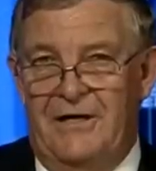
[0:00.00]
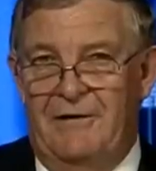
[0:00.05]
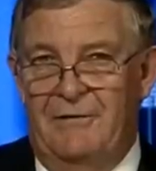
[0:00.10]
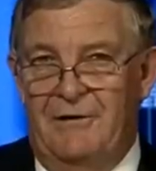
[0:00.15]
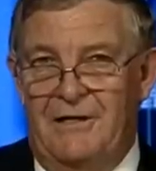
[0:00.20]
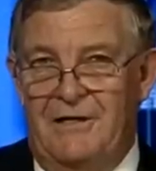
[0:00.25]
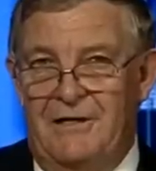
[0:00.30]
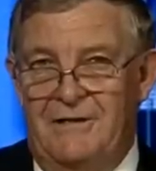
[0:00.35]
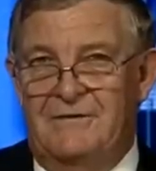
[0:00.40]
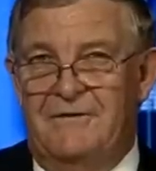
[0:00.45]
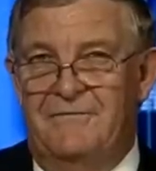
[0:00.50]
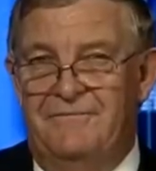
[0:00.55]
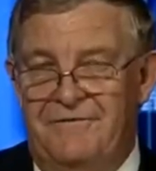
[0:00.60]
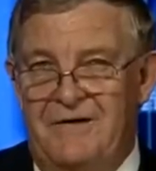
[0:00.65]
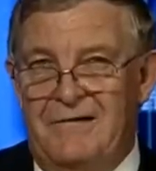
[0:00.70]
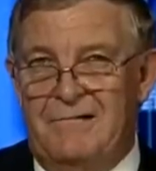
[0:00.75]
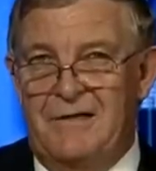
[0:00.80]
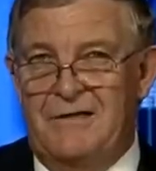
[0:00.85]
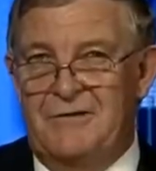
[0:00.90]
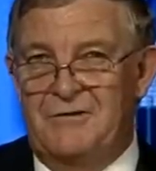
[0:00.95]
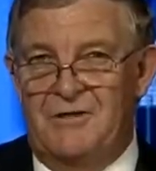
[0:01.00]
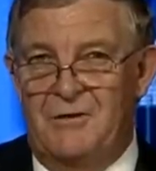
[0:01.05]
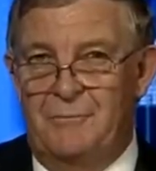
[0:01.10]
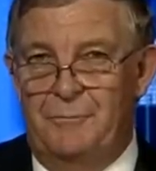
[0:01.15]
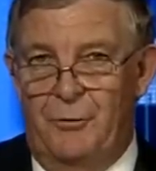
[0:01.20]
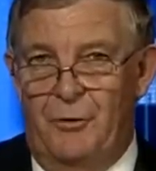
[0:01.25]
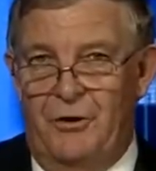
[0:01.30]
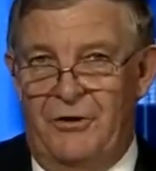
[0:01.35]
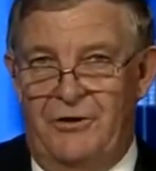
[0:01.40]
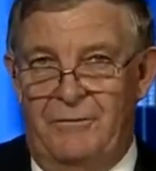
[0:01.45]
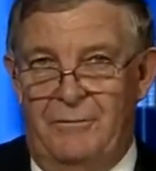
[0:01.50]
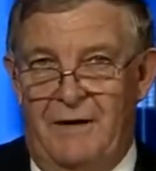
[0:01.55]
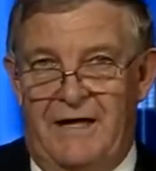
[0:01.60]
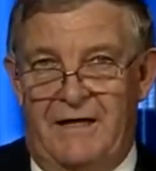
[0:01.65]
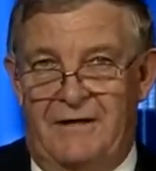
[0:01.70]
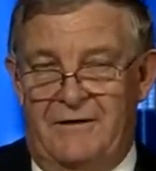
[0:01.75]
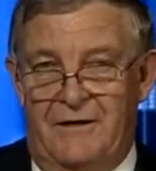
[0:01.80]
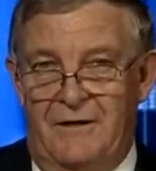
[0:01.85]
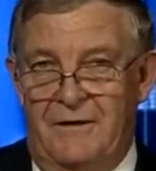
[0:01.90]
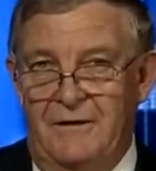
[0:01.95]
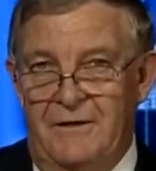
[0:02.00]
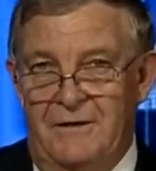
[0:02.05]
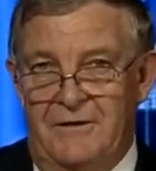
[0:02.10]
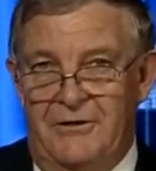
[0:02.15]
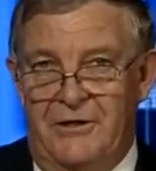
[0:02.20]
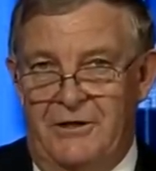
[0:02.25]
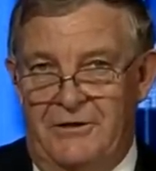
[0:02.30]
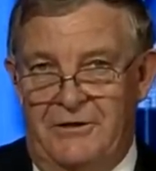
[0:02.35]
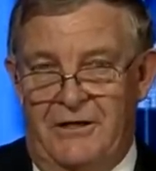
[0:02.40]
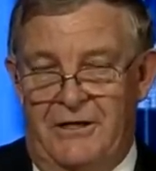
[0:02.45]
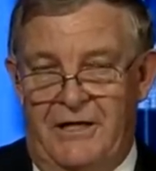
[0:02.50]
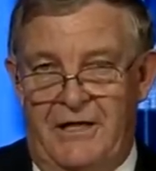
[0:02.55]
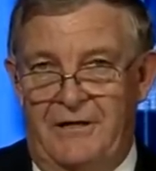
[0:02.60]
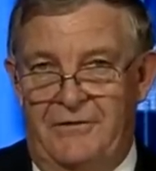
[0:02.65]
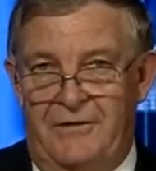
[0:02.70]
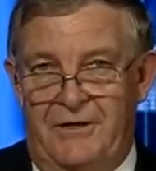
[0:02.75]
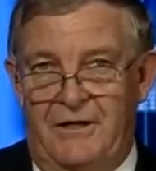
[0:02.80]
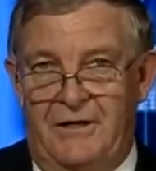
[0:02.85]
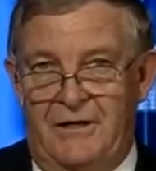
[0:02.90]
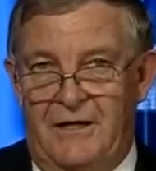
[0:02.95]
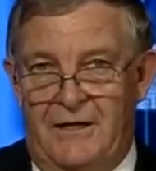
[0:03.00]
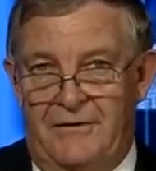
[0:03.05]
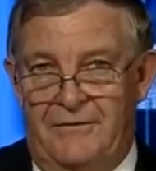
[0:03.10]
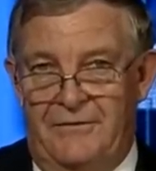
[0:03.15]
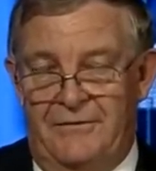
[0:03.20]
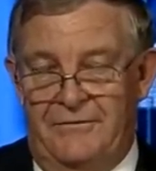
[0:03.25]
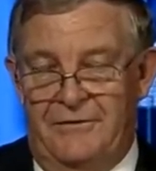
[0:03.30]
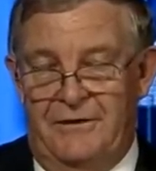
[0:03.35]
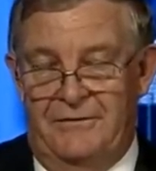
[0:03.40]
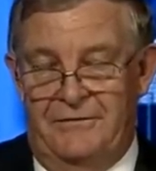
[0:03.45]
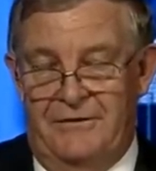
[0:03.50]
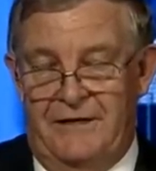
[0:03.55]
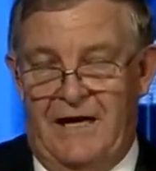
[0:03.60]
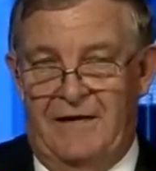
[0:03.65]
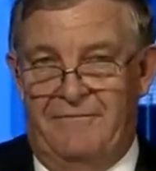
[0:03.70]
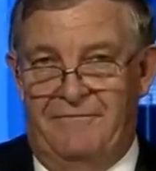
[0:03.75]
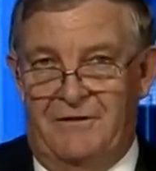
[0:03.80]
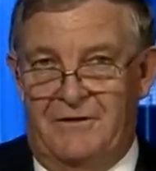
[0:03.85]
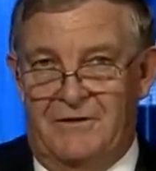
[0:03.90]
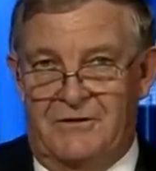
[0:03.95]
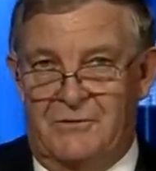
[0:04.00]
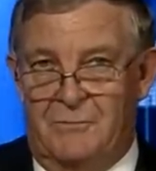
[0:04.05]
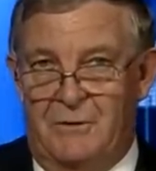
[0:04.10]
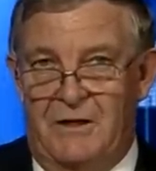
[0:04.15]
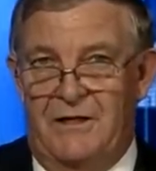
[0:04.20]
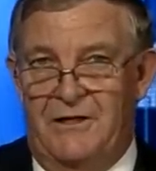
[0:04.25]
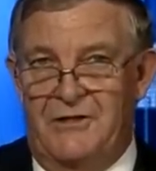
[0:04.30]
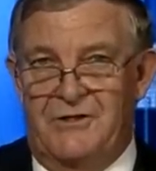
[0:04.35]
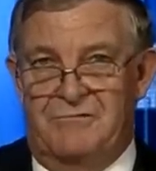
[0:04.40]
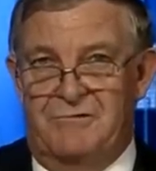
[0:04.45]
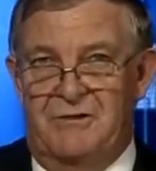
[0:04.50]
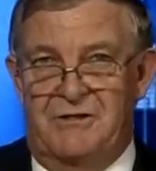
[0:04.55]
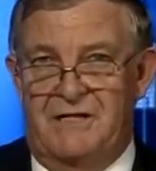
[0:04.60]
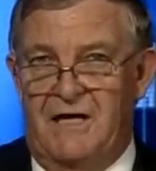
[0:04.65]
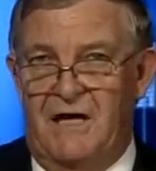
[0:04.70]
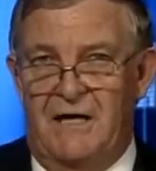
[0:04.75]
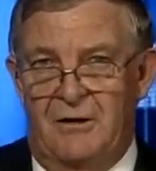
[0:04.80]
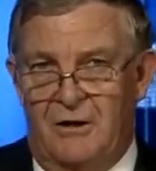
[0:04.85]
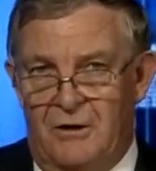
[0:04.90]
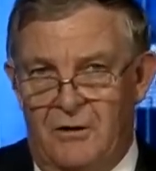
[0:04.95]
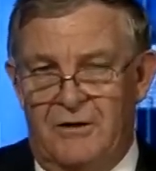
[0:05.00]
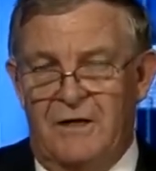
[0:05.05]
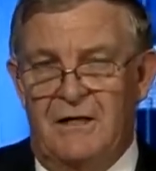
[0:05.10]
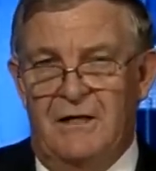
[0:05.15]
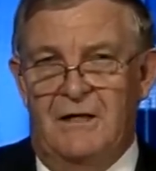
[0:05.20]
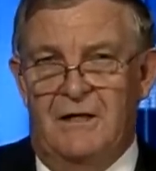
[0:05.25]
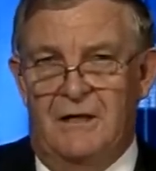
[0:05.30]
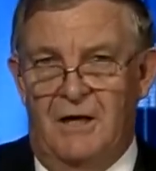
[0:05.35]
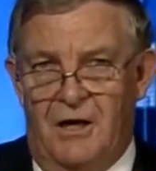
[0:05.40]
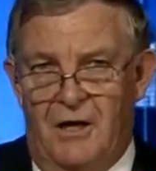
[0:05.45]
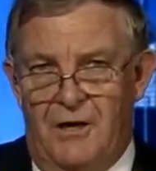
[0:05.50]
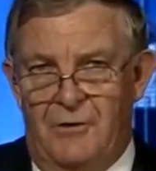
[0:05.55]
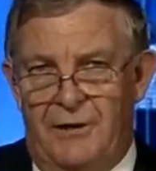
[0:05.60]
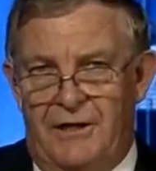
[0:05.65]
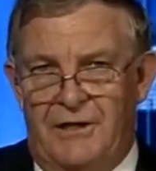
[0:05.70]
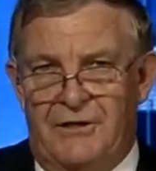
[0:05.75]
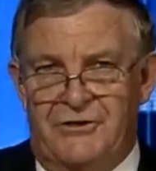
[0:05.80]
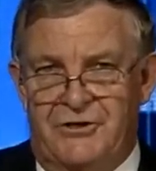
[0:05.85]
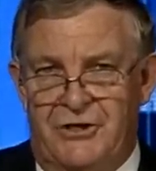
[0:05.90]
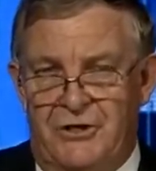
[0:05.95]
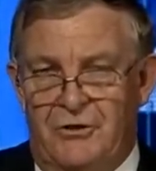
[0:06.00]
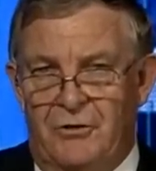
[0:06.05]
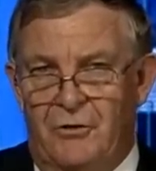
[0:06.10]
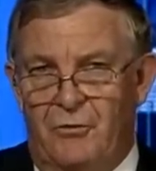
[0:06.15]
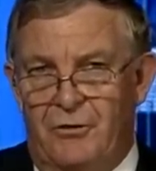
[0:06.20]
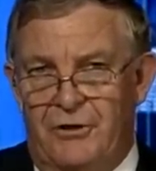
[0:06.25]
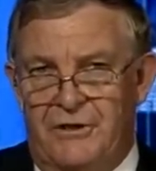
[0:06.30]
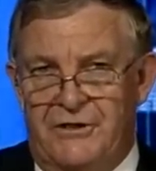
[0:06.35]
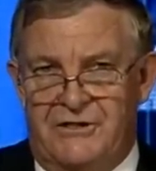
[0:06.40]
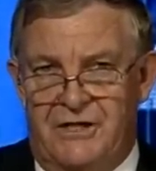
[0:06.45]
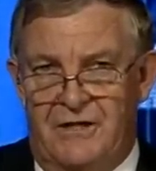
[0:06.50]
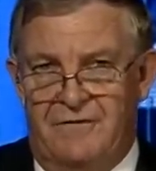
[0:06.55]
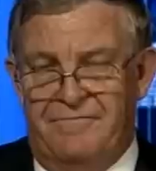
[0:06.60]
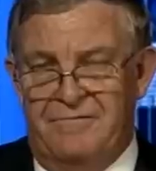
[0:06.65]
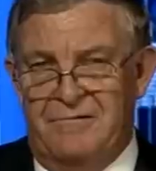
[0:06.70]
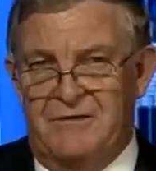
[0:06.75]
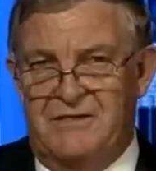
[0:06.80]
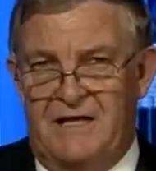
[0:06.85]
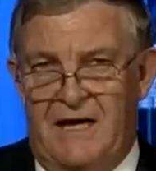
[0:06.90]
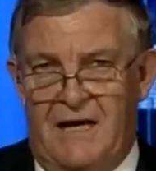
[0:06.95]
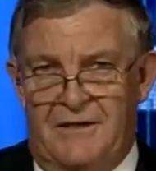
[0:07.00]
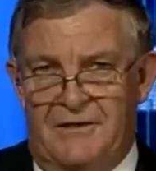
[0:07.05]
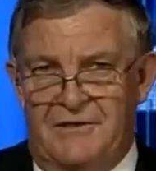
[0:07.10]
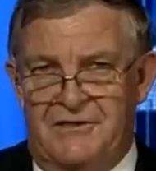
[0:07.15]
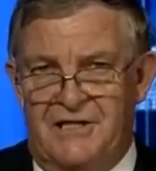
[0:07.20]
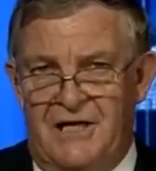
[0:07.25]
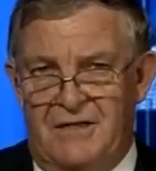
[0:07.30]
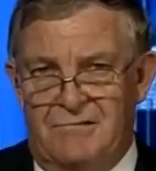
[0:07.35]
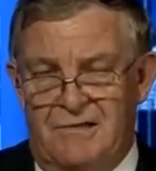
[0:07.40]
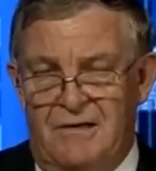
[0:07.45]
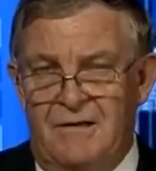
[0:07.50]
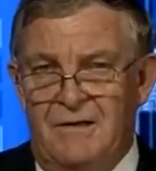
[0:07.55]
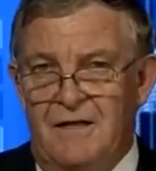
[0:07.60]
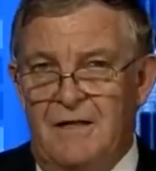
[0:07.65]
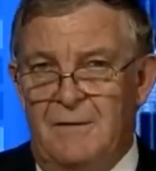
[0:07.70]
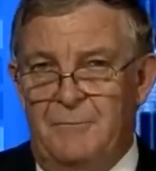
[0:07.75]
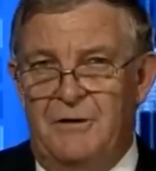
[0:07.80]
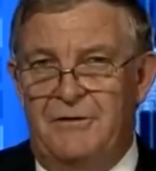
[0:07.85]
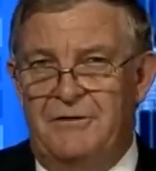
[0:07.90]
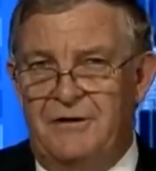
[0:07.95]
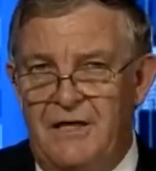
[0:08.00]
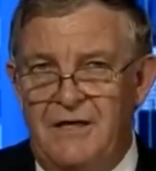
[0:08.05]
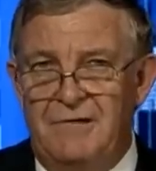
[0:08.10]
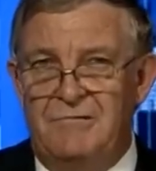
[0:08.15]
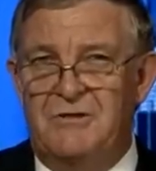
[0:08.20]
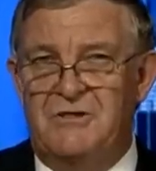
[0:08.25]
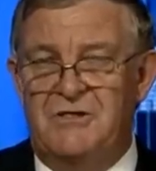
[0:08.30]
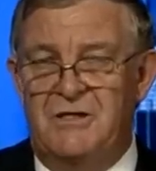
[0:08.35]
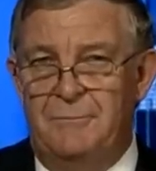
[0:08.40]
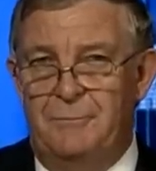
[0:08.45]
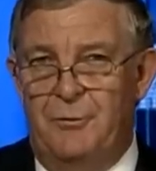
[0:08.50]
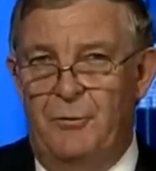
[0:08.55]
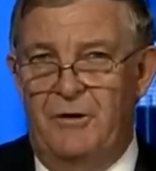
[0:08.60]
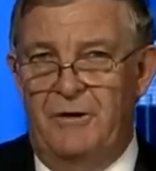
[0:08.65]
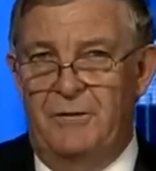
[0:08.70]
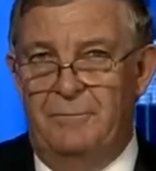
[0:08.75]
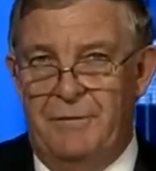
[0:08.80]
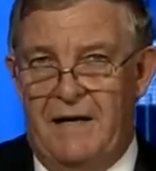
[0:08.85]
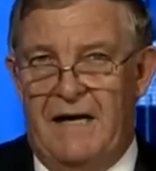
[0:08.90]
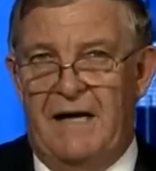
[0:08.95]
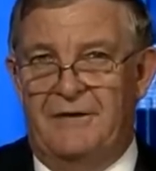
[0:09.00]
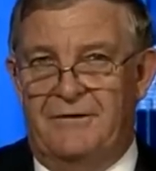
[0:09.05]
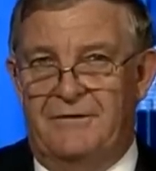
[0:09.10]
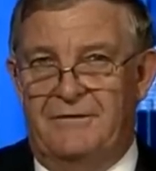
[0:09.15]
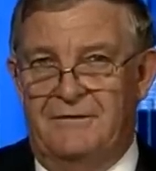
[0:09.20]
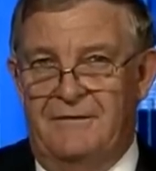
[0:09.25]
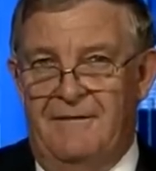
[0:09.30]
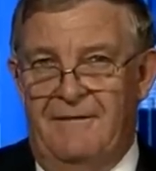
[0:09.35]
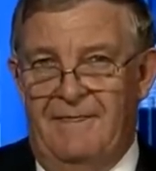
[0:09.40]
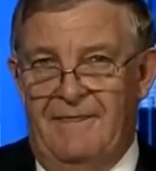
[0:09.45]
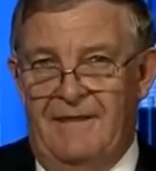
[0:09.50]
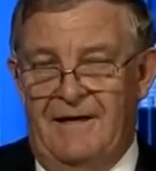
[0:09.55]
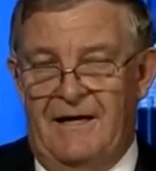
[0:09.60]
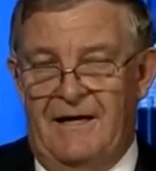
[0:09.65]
you know, it's a very interesting point you make. You hear the advocates of the wind industry saying, oh, look, low energy noise, infrasound, etc. But the interesting point about it